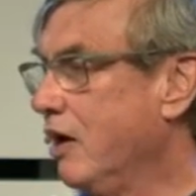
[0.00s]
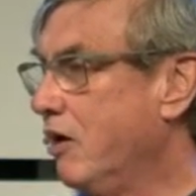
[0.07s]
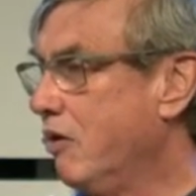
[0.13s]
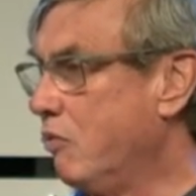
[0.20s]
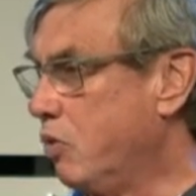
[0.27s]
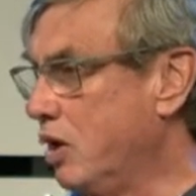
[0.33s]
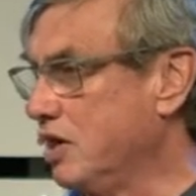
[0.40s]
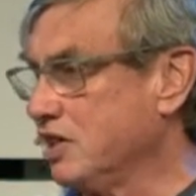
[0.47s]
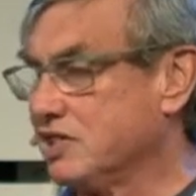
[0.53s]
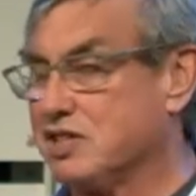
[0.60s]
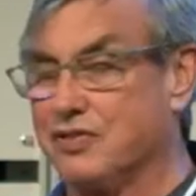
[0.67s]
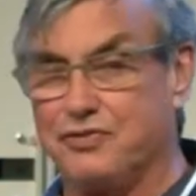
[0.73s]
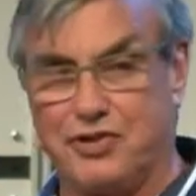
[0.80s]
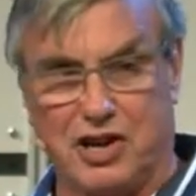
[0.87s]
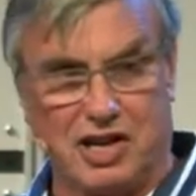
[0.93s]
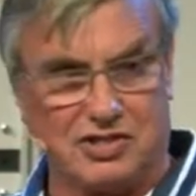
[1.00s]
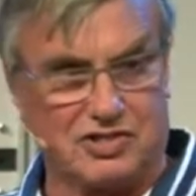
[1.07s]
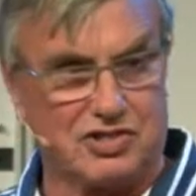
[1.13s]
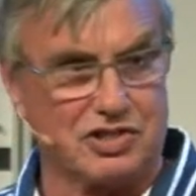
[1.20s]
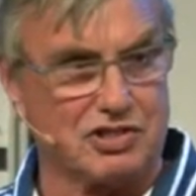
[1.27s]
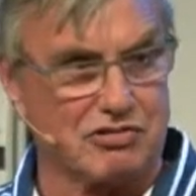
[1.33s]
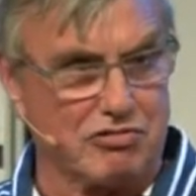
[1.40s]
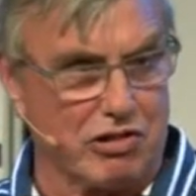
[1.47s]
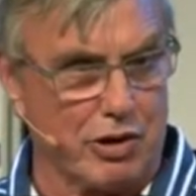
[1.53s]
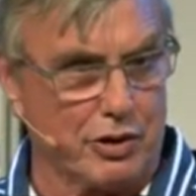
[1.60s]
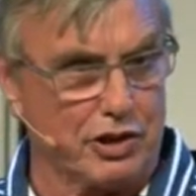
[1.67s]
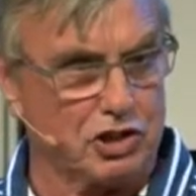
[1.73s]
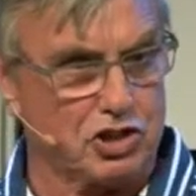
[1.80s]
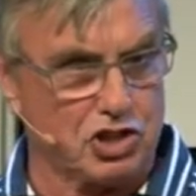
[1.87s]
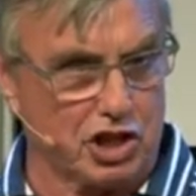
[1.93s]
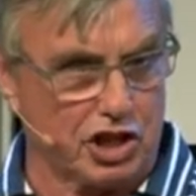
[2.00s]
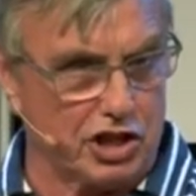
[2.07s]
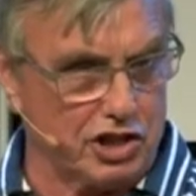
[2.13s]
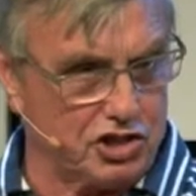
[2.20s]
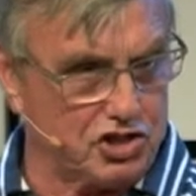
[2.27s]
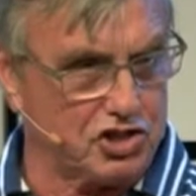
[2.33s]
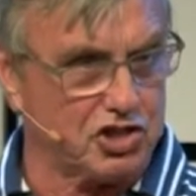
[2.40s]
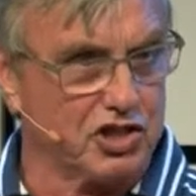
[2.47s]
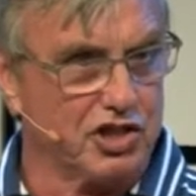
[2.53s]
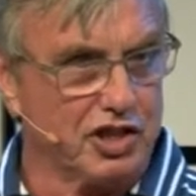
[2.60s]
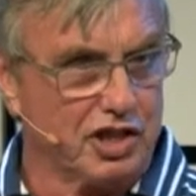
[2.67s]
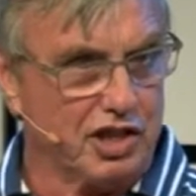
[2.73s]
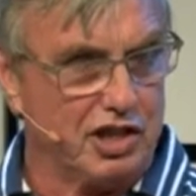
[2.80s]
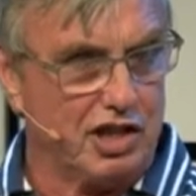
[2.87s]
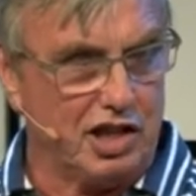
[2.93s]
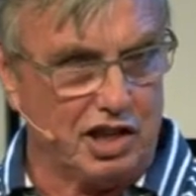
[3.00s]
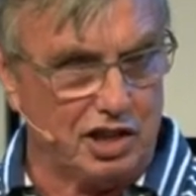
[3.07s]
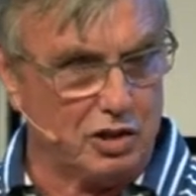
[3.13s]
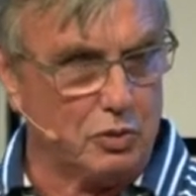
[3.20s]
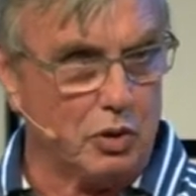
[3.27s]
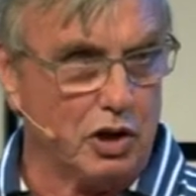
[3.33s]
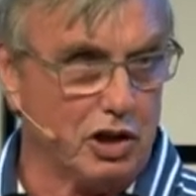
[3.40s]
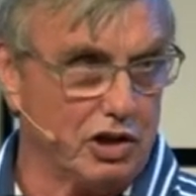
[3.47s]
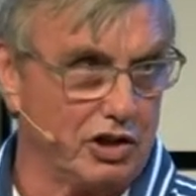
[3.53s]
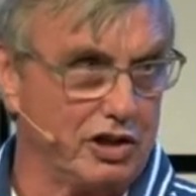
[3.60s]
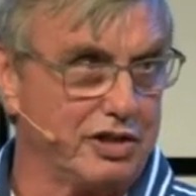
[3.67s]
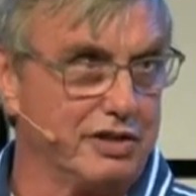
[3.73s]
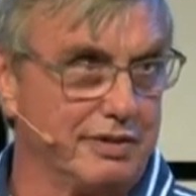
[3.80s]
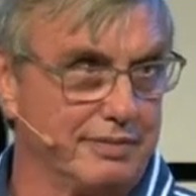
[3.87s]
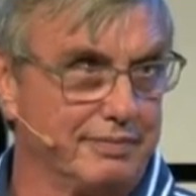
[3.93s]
What is the fastest growing church in the world?